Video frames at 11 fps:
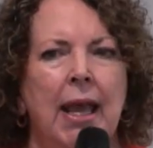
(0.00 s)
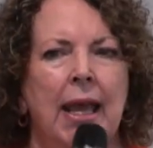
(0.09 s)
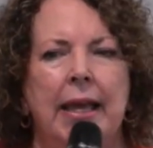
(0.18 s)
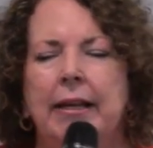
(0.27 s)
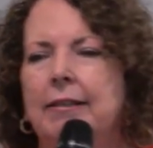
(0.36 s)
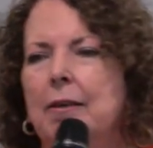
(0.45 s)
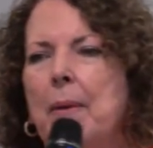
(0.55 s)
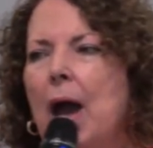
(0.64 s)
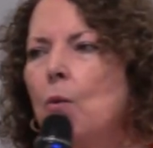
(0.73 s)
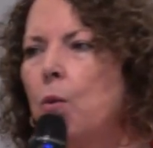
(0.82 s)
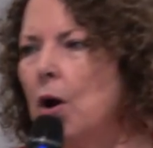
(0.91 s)
It is
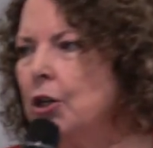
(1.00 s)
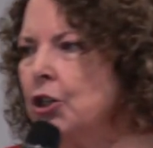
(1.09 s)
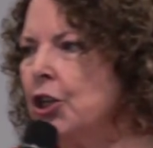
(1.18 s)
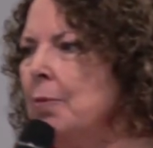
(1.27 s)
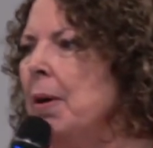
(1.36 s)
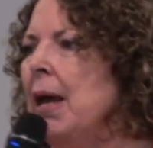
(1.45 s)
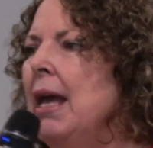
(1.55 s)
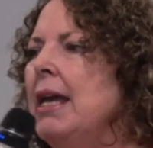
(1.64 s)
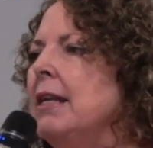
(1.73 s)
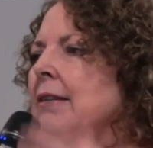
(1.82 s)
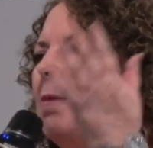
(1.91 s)
about worship.
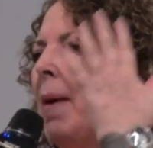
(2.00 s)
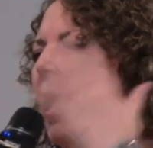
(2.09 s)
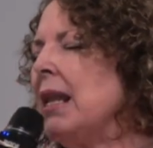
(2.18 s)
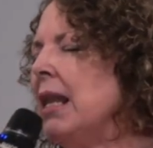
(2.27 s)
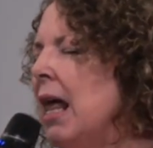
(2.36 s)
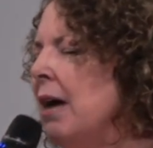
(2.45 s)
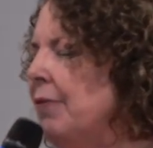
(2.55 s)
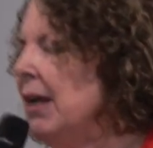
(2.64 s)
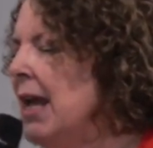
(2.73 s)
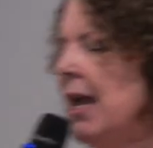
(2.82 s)
It is about loving